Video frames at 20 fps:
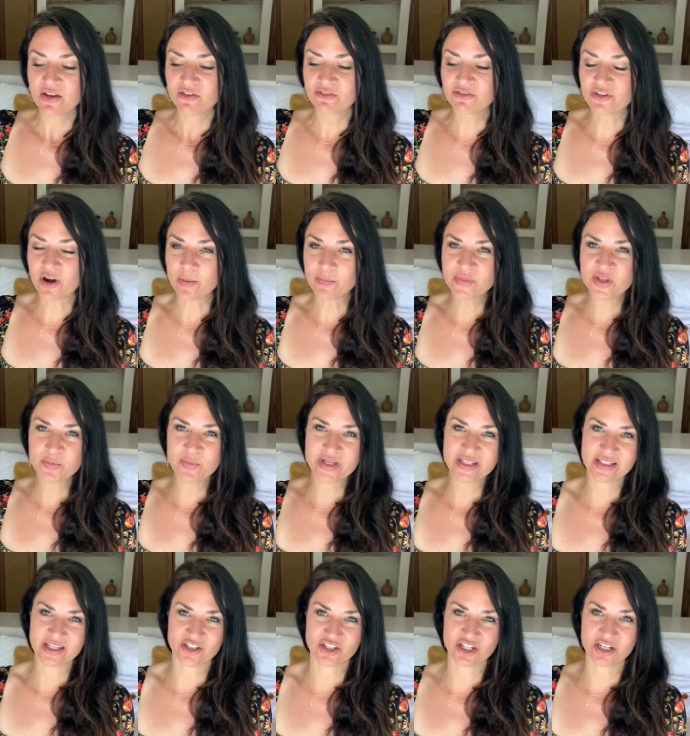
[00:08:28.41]
from the
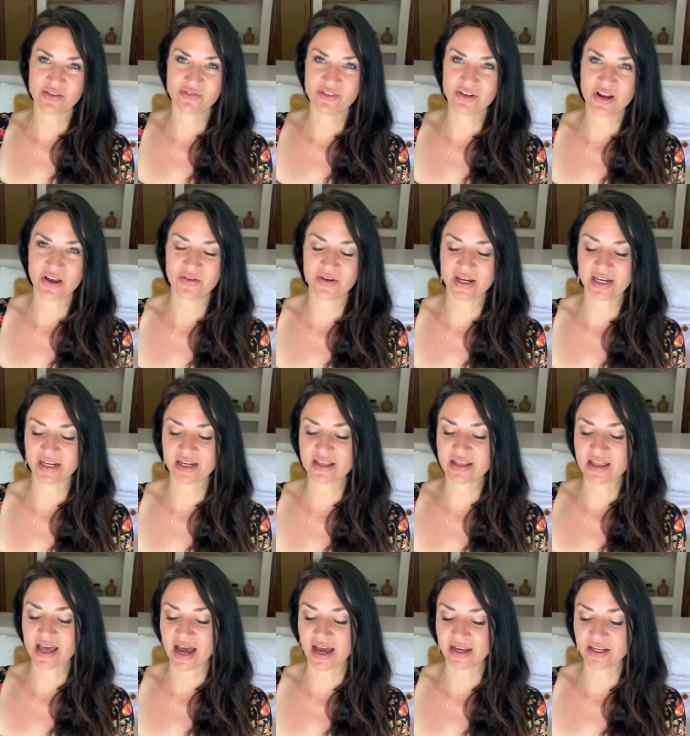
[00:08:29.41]
position of knowing
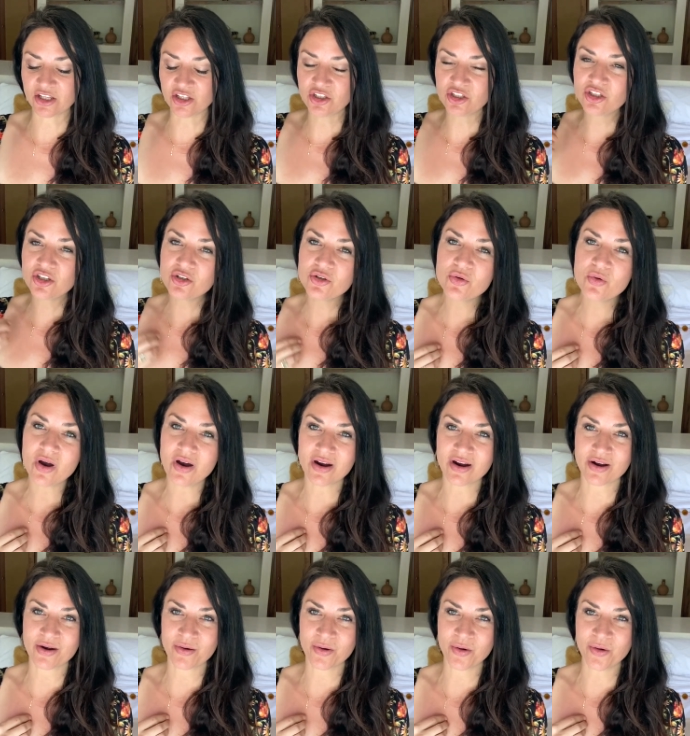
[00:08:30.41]
that you
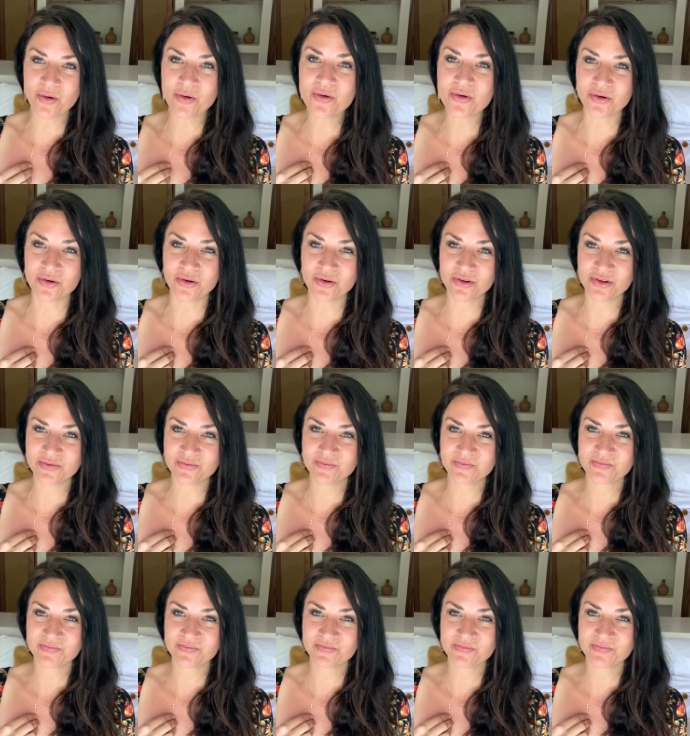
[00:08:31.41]
are whole